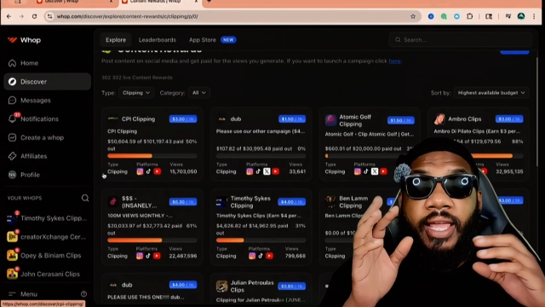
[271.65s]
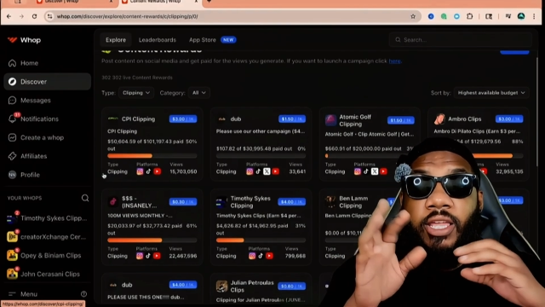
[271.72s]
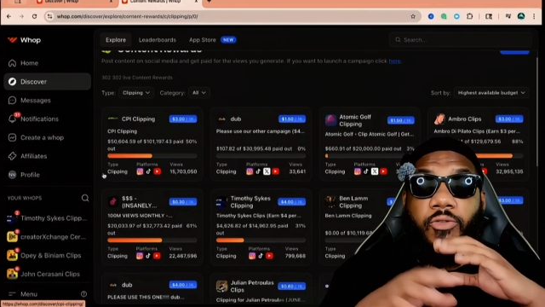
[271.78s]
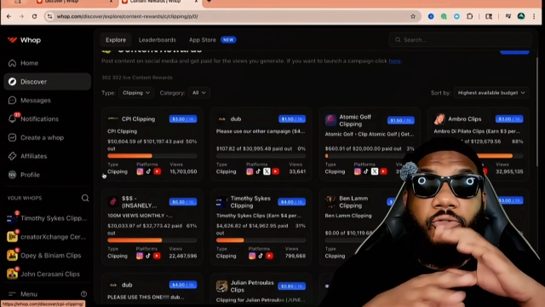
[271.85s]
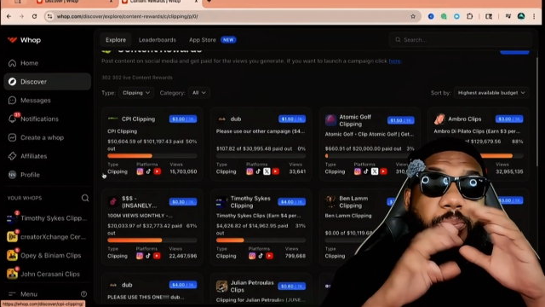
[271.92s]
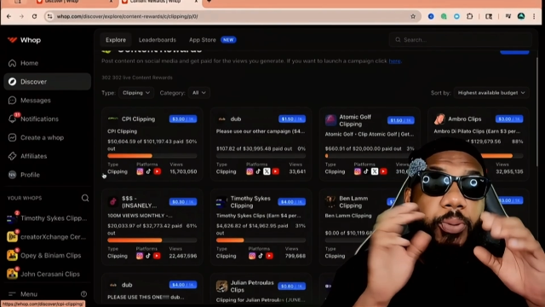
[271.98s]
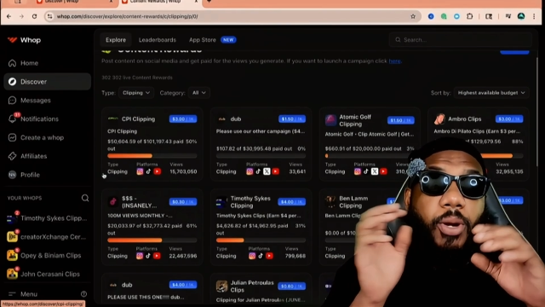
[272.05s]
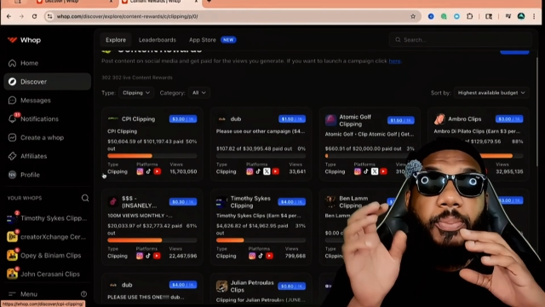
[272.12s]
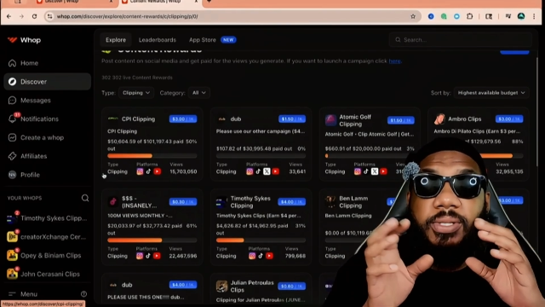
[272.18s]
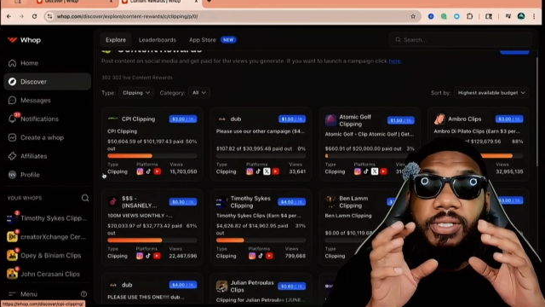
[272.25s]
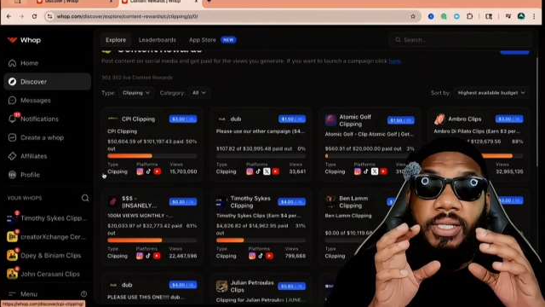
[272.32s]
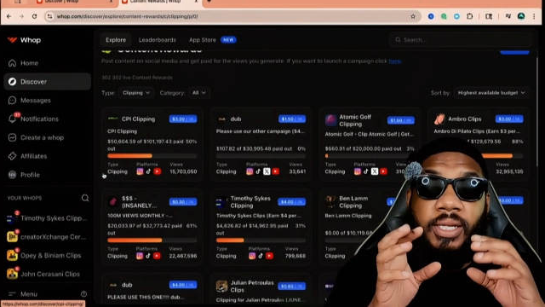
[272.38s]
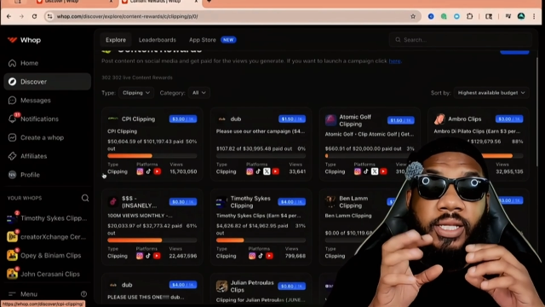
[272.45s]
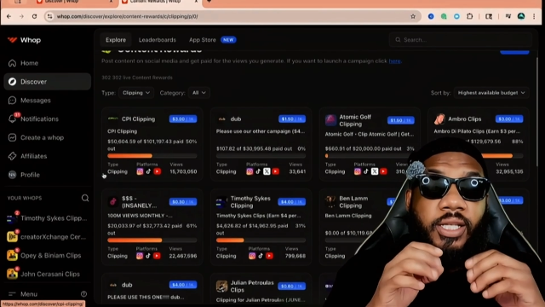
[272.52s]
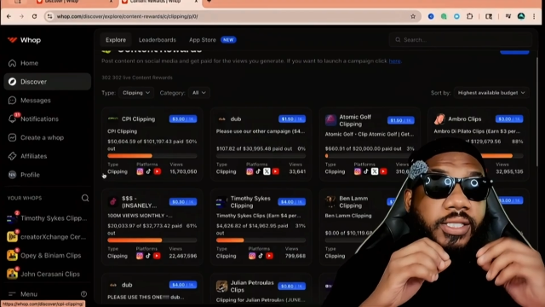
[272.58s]
and you're
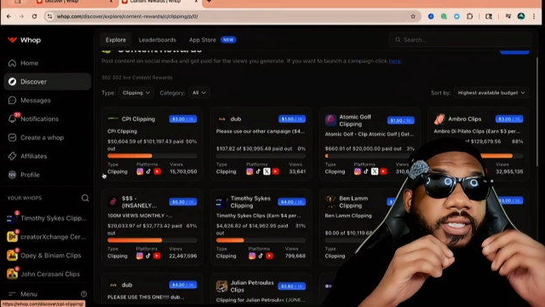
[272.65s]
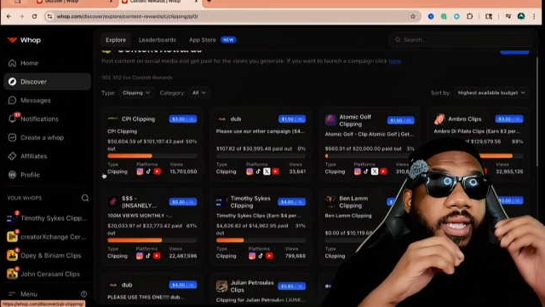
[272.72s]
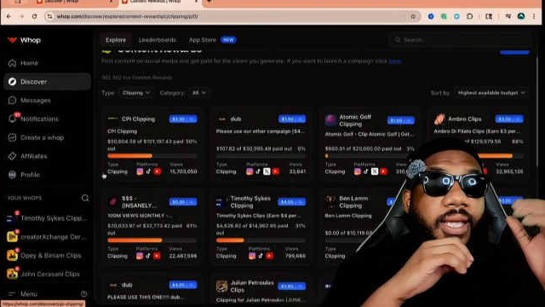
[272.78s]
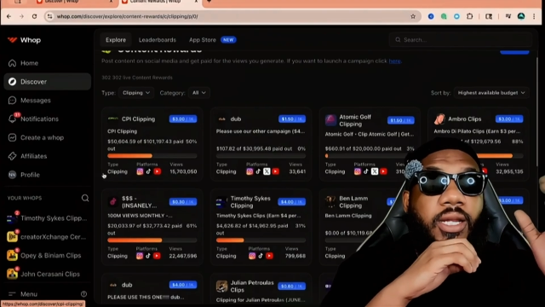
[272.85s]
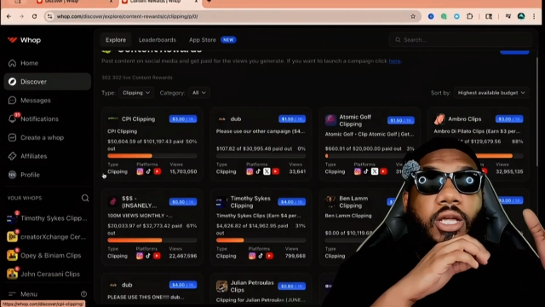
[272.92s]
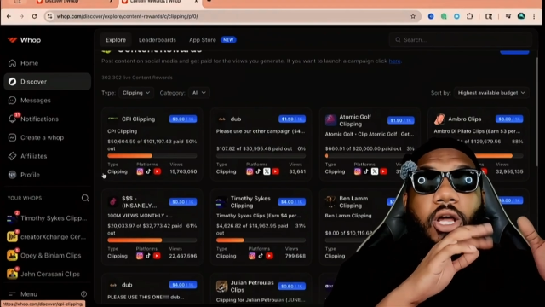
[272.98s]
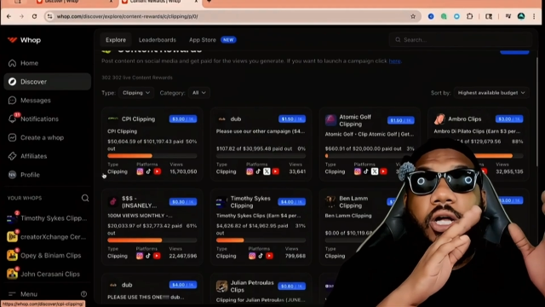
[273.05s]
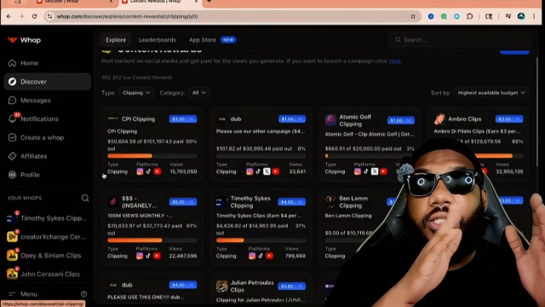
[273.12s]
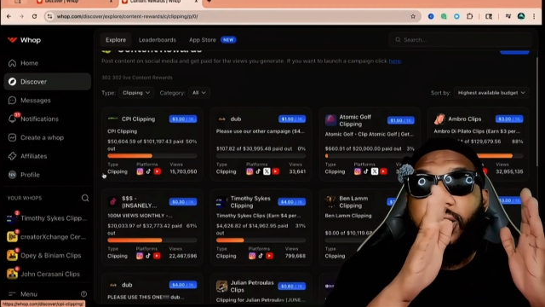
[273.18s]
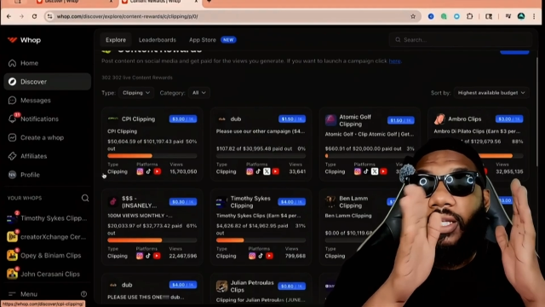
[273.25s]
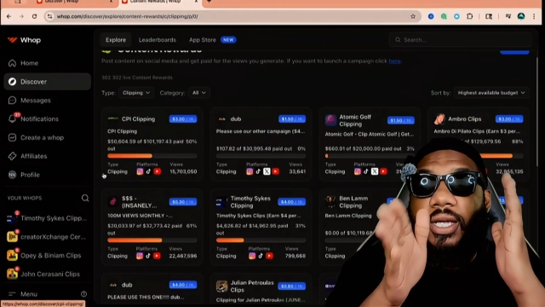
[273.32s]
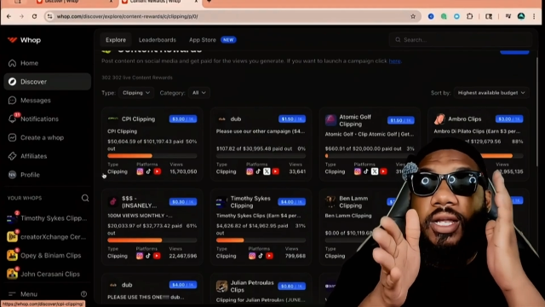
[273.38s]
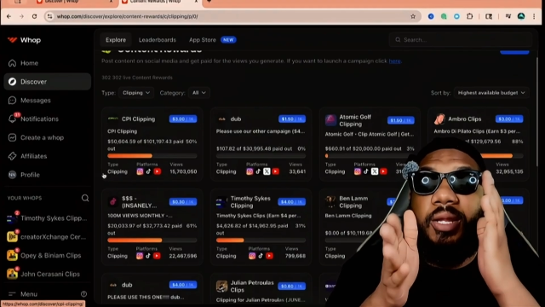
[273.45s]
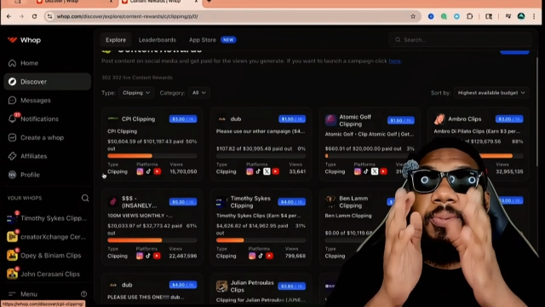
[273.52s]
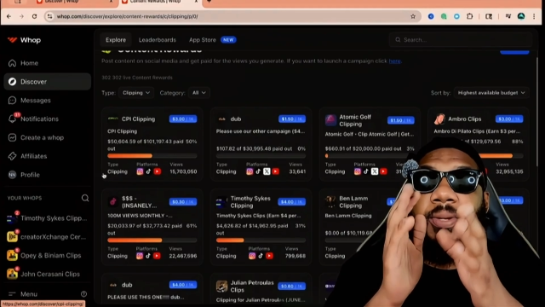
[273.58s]
repurposing it. You're taking the content,
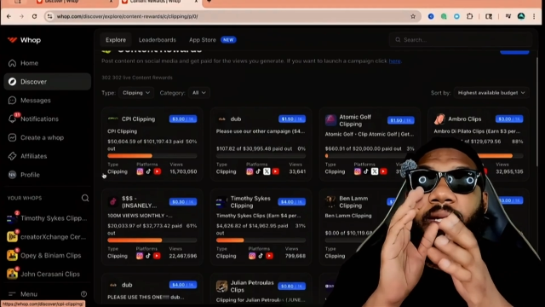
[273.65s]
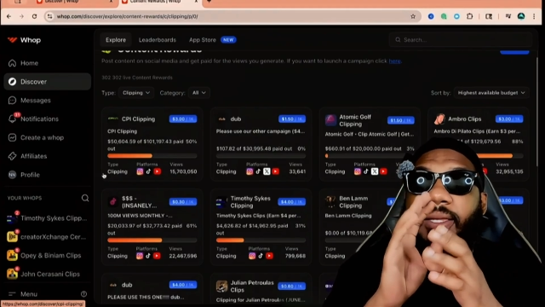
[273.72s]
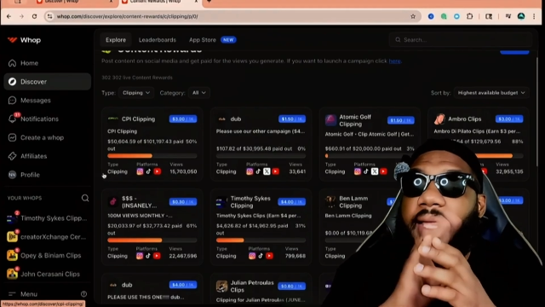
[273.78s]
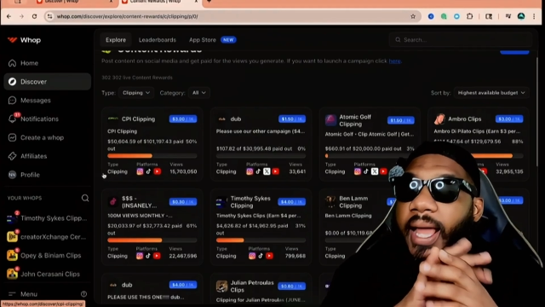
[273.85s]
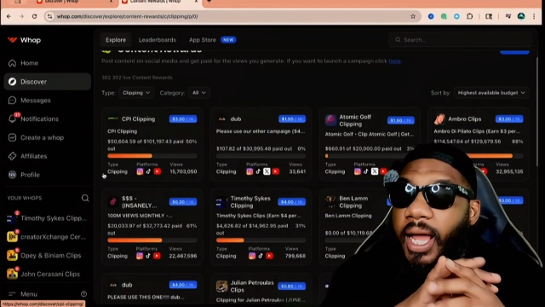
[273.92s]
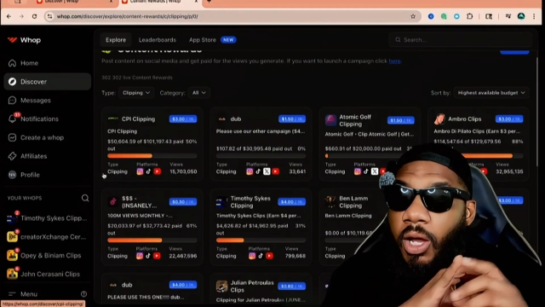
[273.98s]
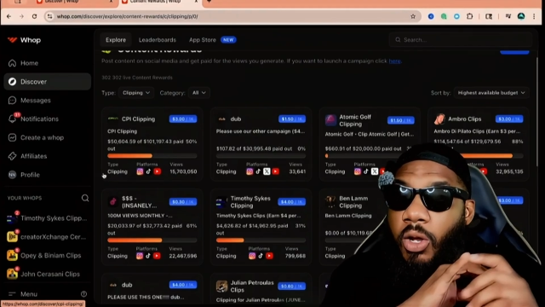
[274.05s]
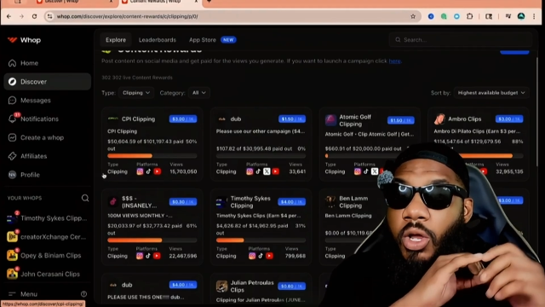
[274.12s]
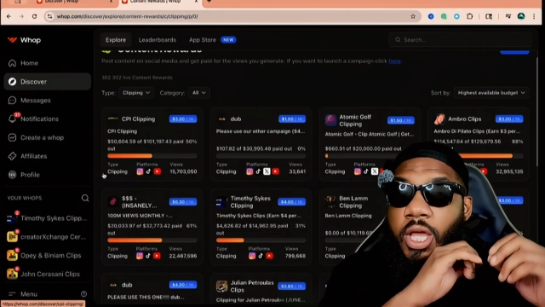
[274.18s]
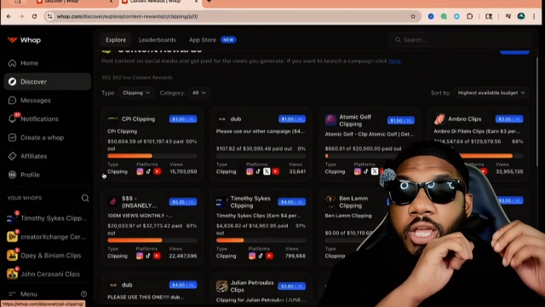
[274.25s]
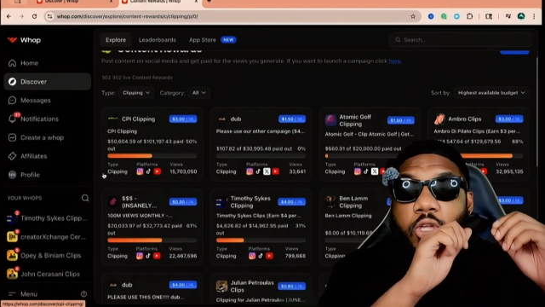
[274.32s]
you're clipping it down.